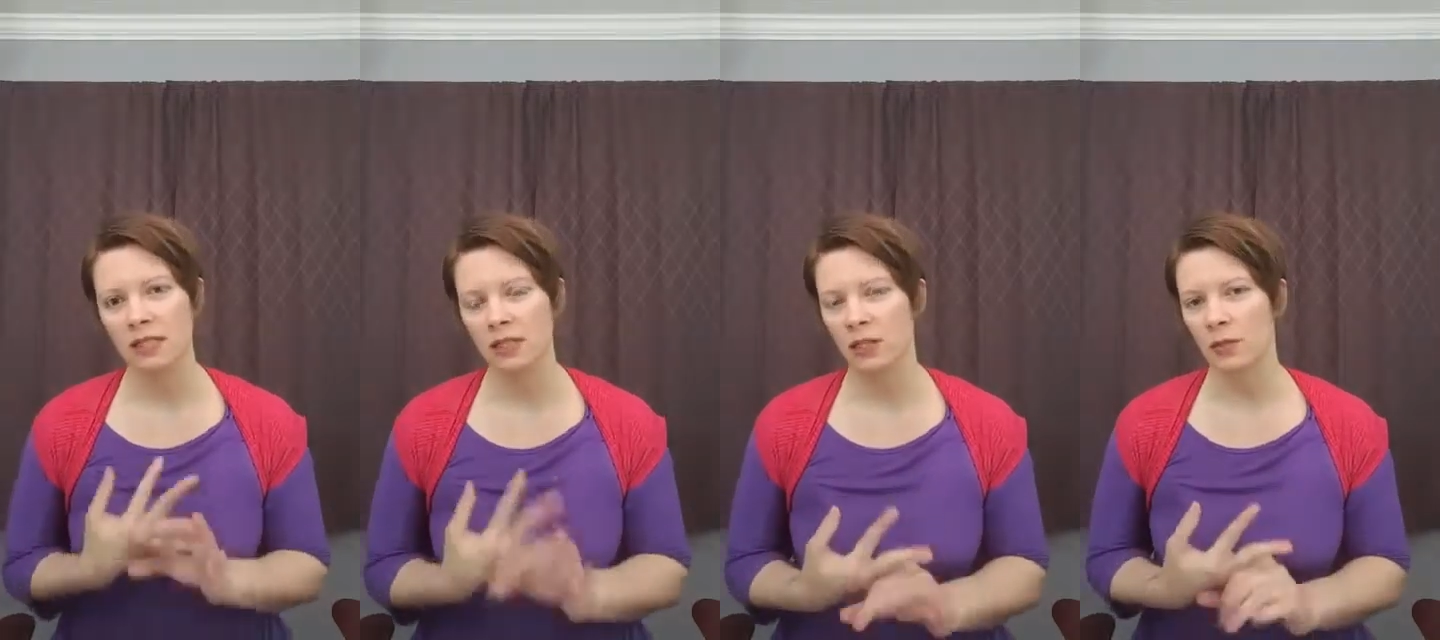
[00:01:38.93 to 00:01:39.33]

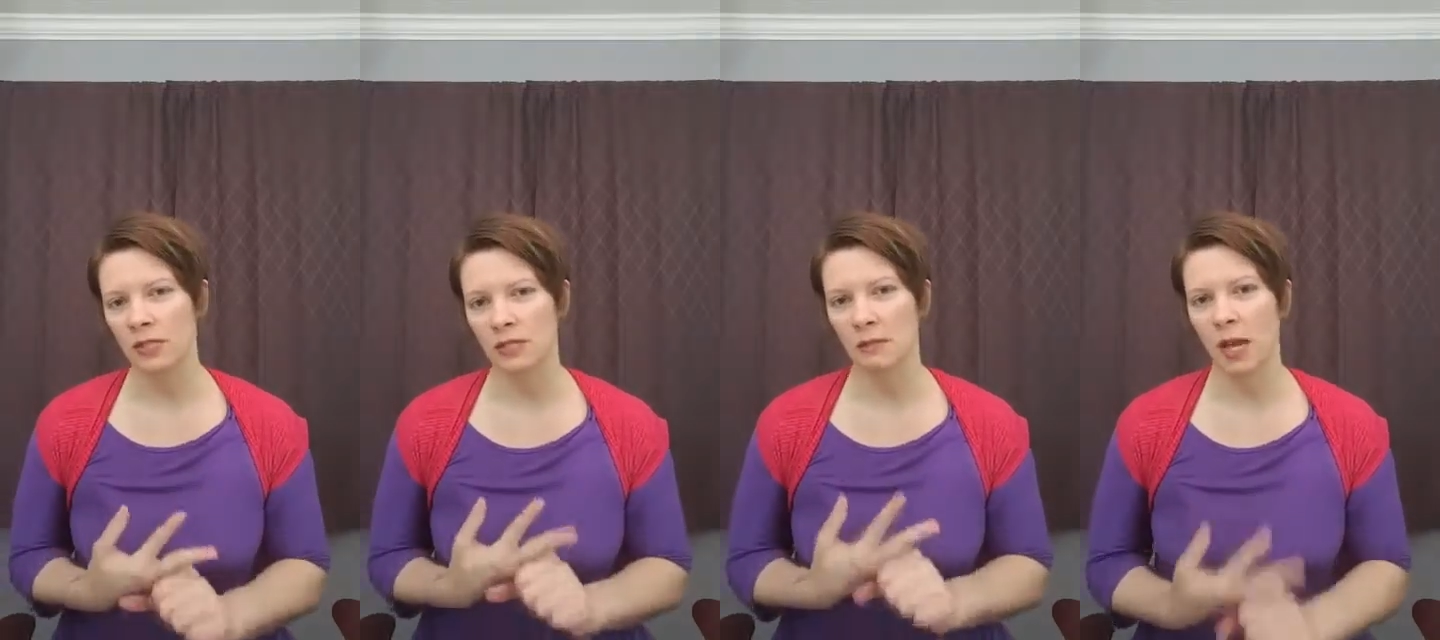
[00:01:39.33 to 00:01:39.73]
that there was
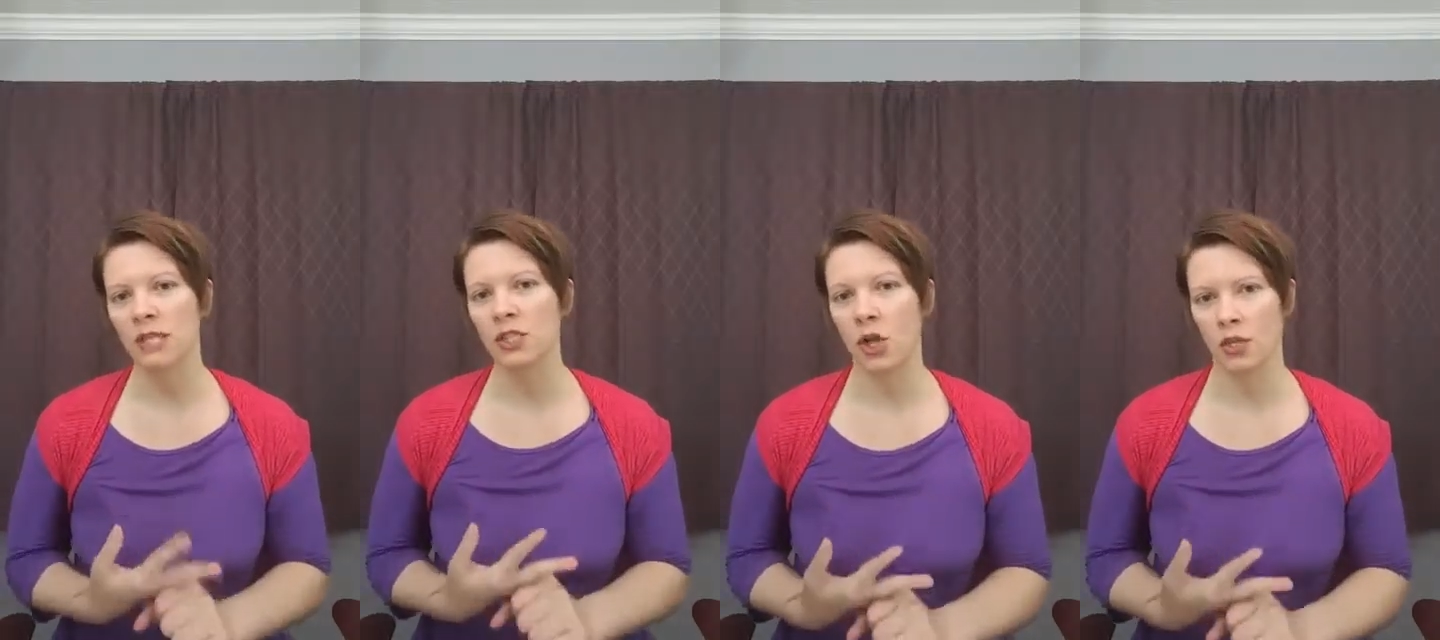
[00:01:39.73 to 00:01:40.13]
some
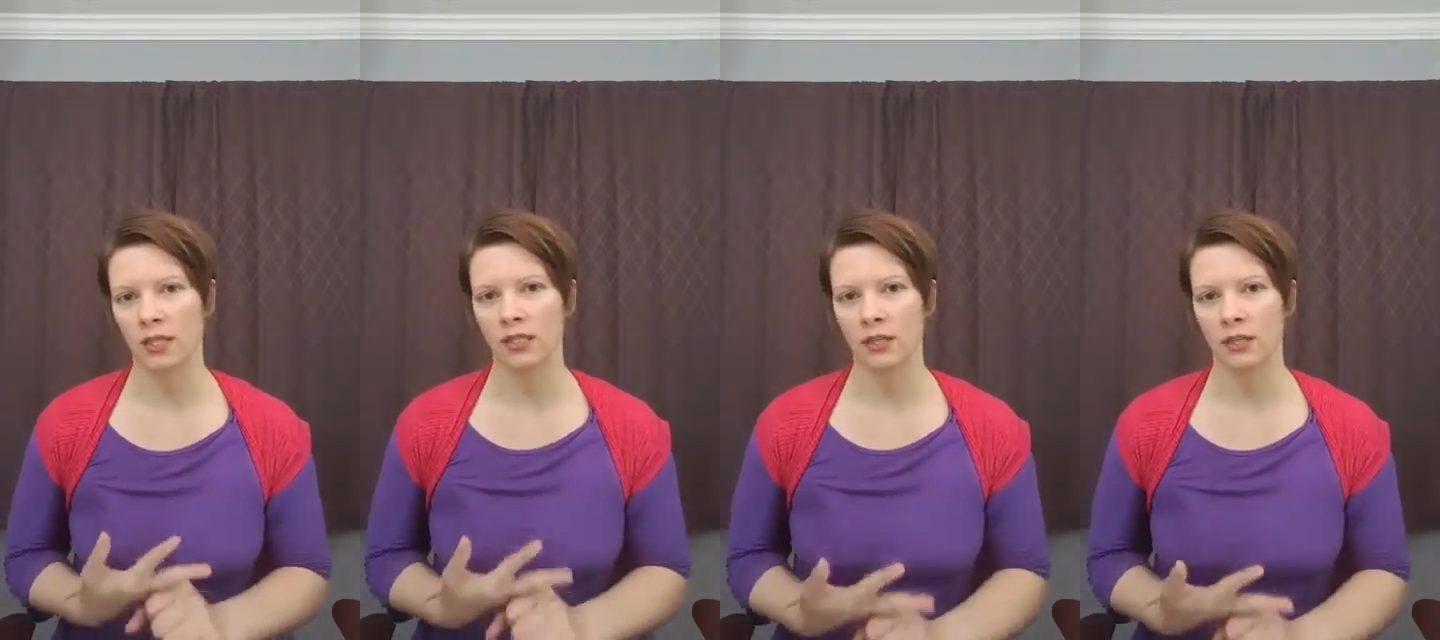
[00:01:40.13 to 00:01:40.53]
mind talk
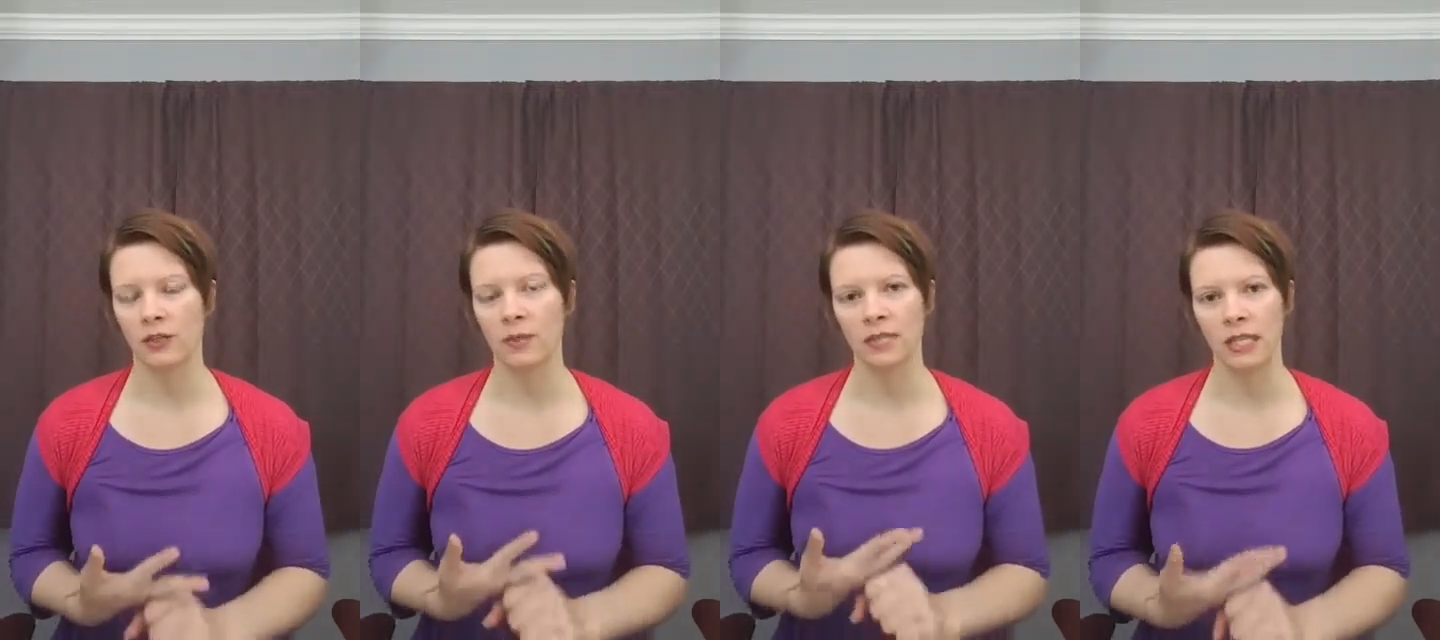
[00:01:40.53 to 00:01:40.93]
in there
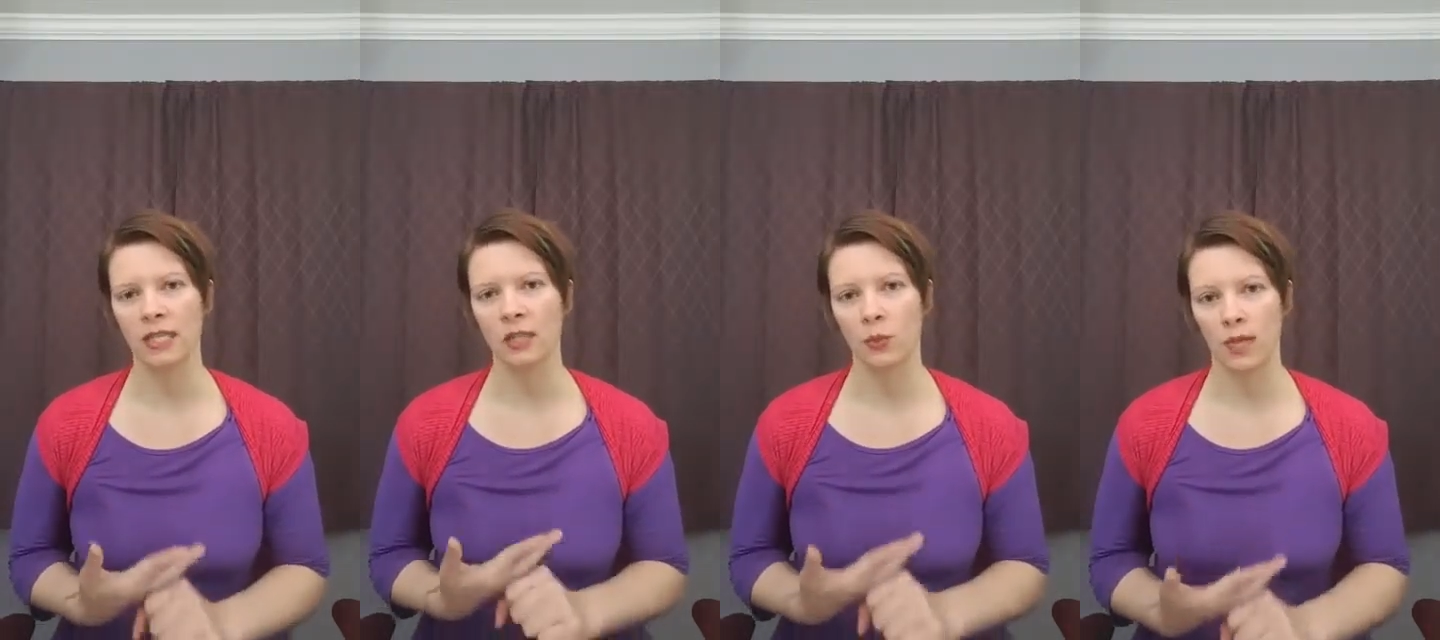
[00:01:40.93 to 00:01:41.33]
that was
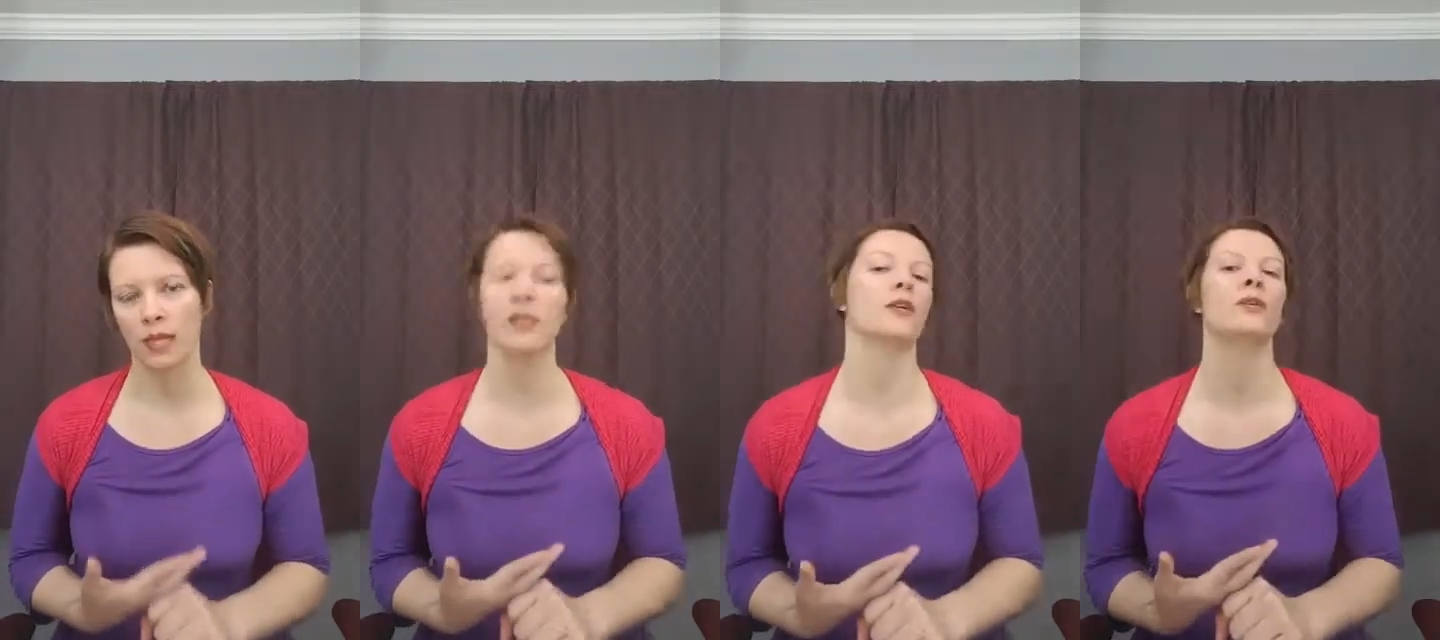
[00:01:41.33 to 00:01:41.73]
eating away
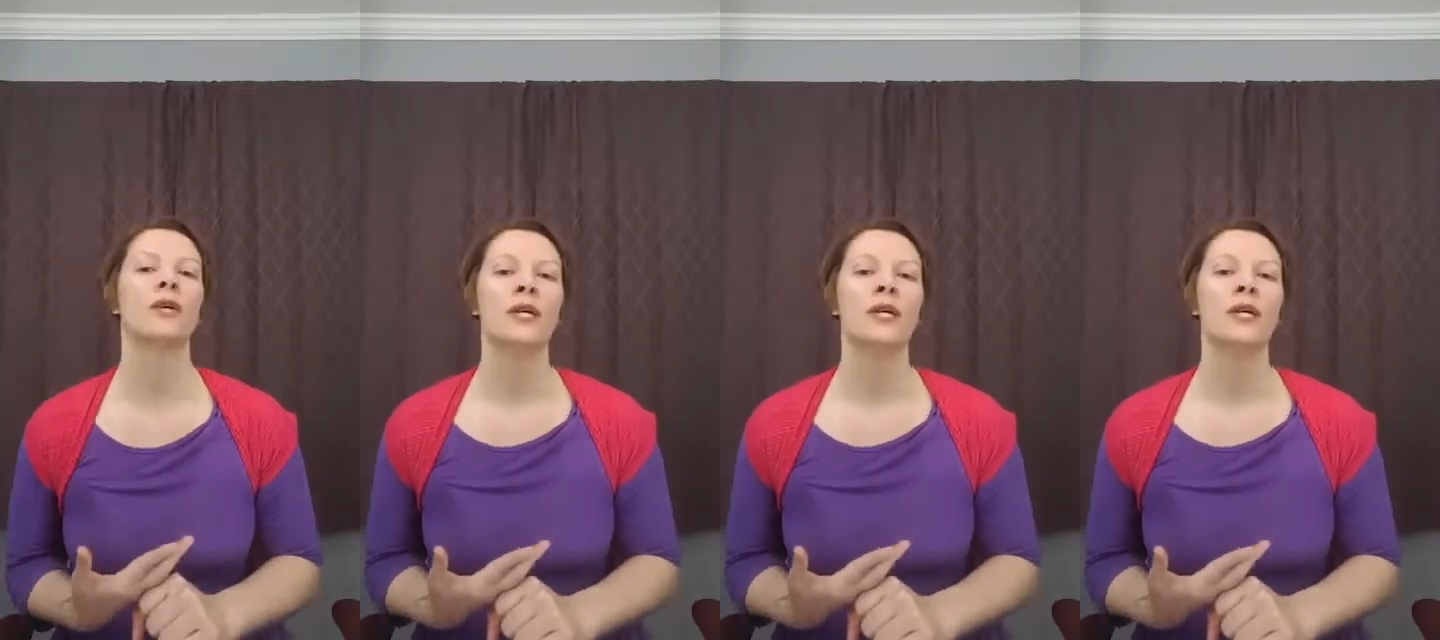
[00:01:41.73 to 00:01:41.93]
at you?